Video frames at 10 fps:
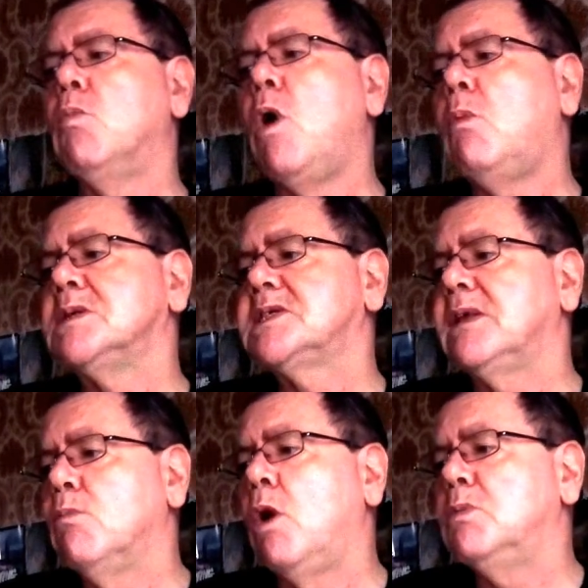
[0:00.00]
what was
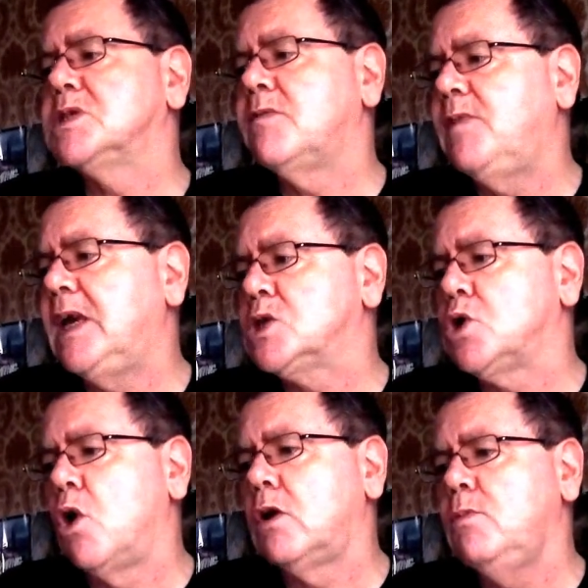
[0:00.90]
the
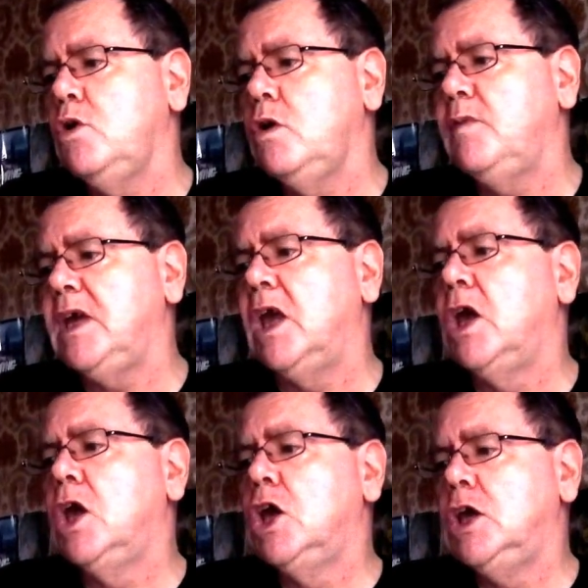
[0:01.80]
first horror movie
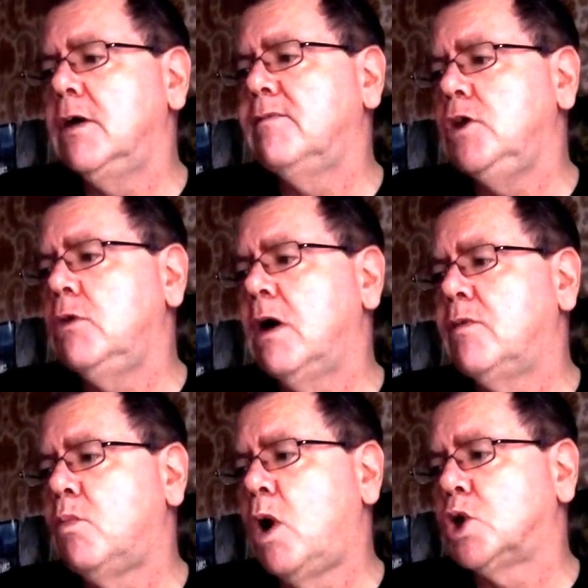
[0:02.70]
you
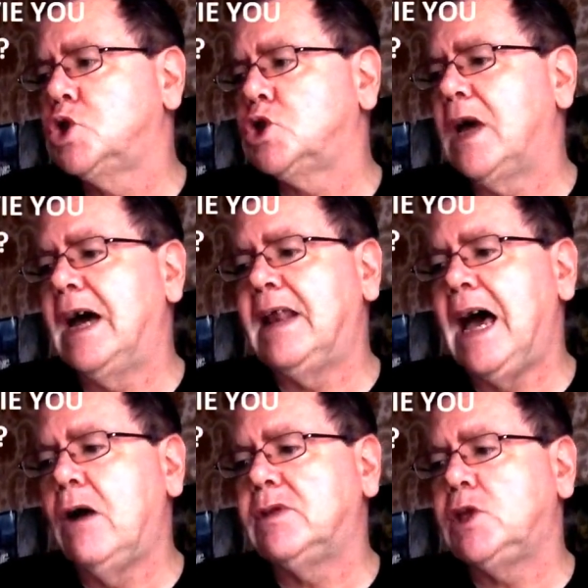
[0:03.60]
ever watched, and
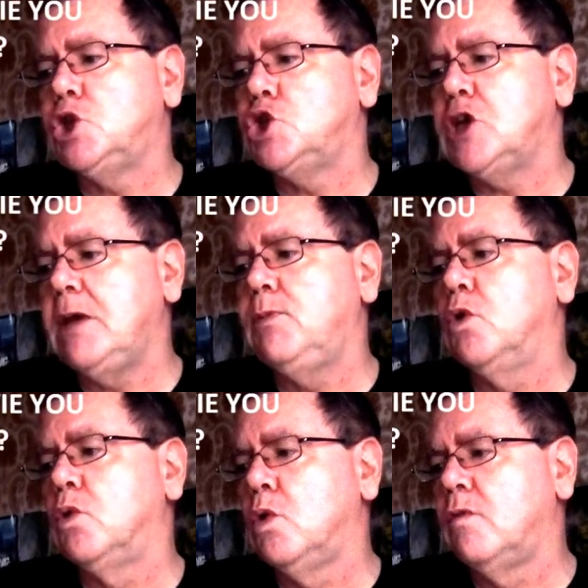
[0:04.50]
how did it shape
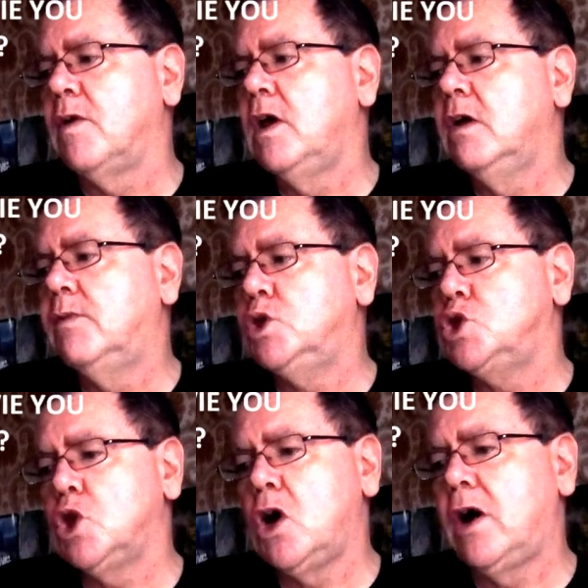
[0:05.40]
your love for the
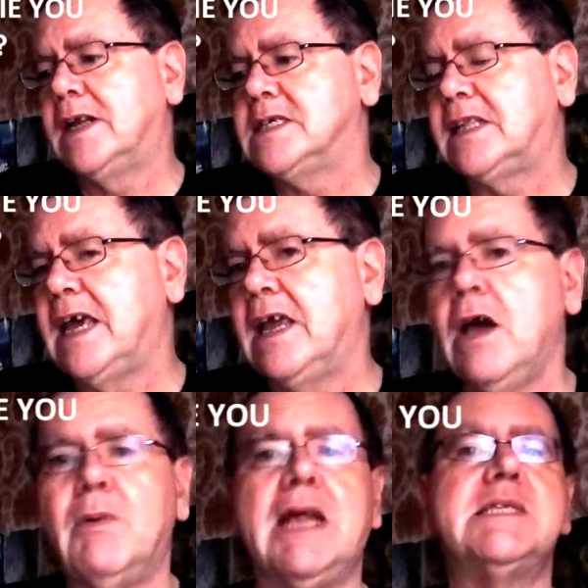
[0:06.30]
genre today?
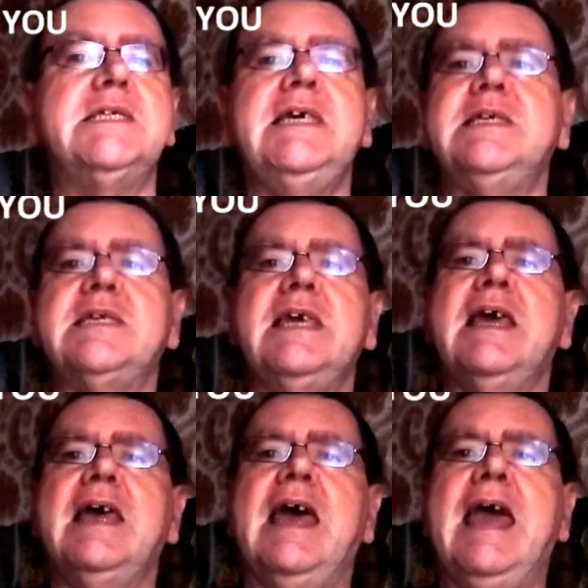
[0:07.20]
Well, that's easy.
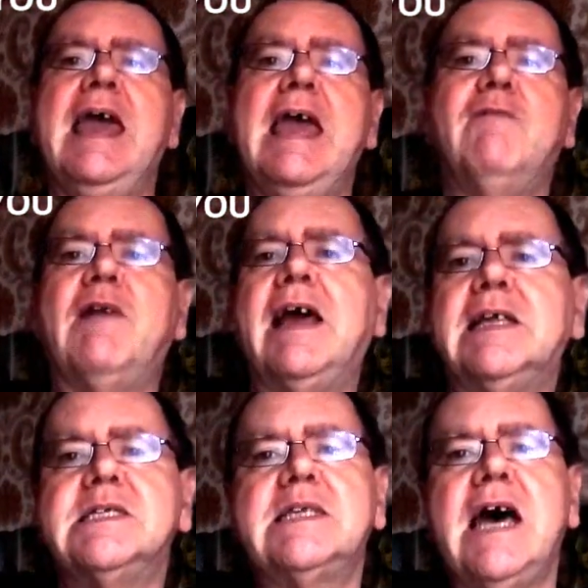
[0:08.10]

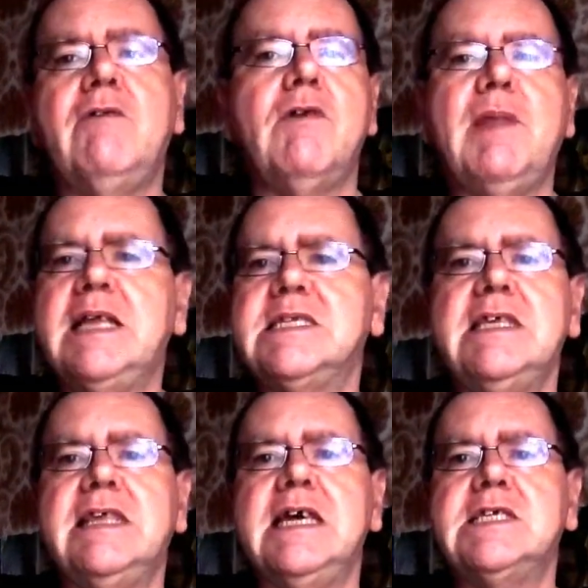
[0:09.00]
Frankenstein from
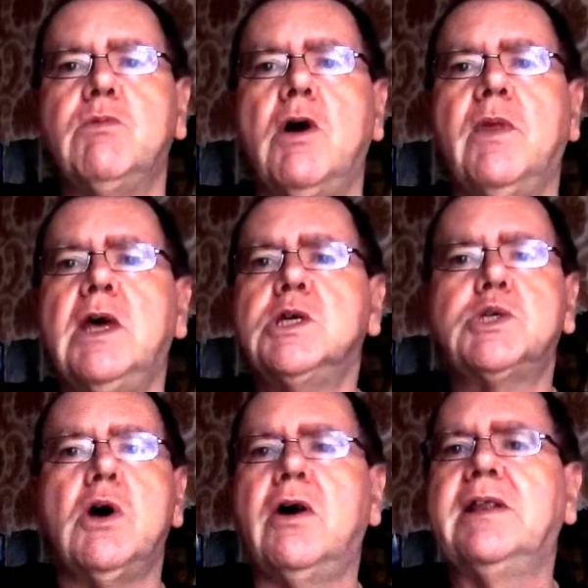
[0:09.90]
1931,
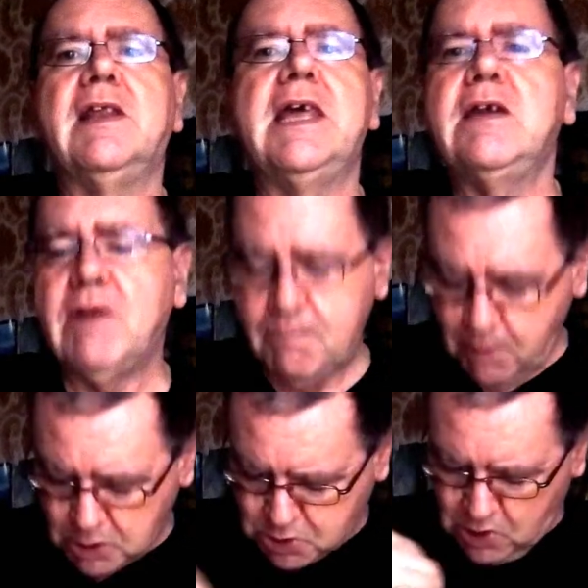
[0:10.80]
starring the late great
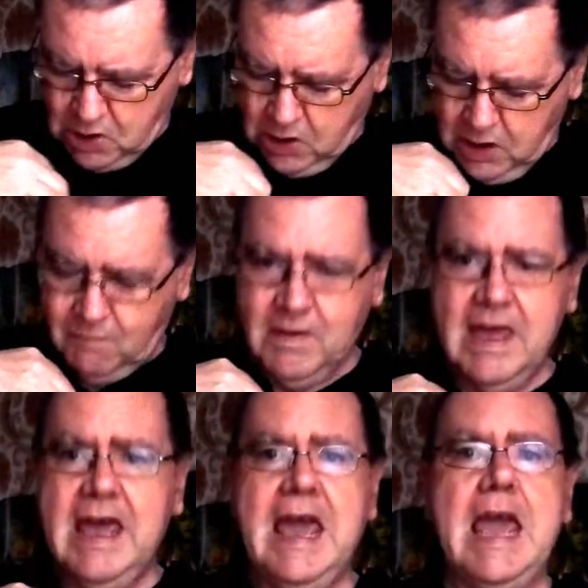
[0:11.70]
Boris Karloff.
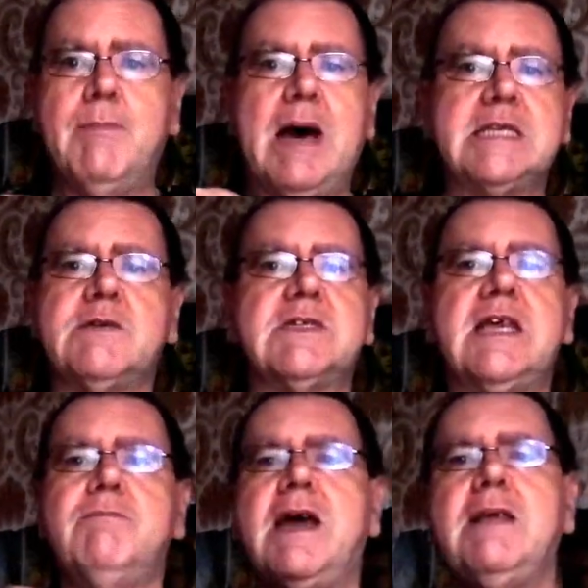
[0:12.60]
As I've
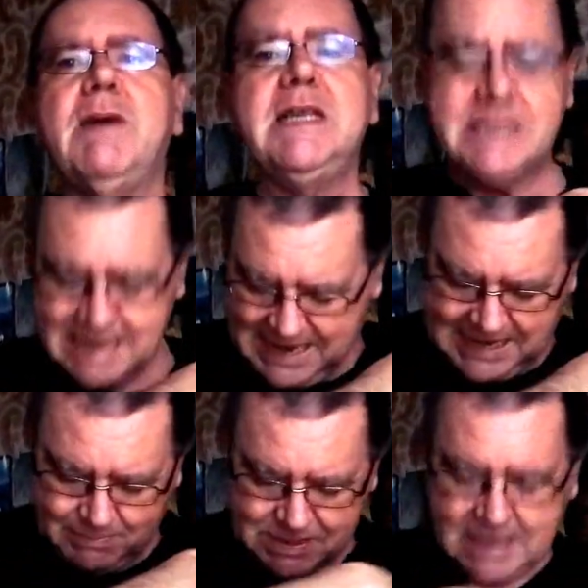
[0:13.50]
said many, many
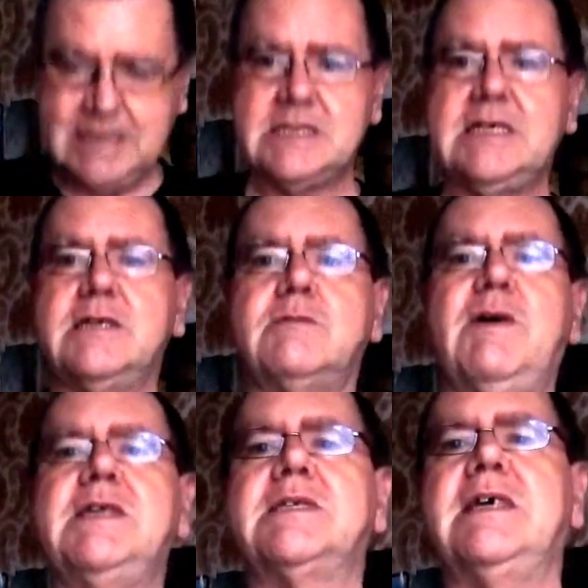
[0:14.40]
times, you can see his
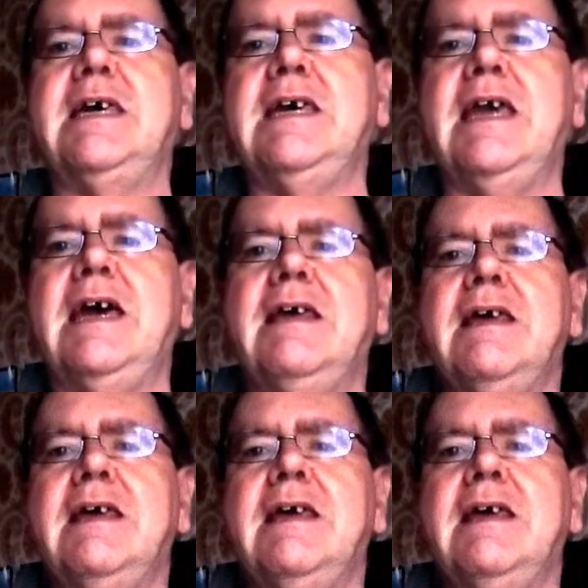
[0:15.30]
face there, yeah.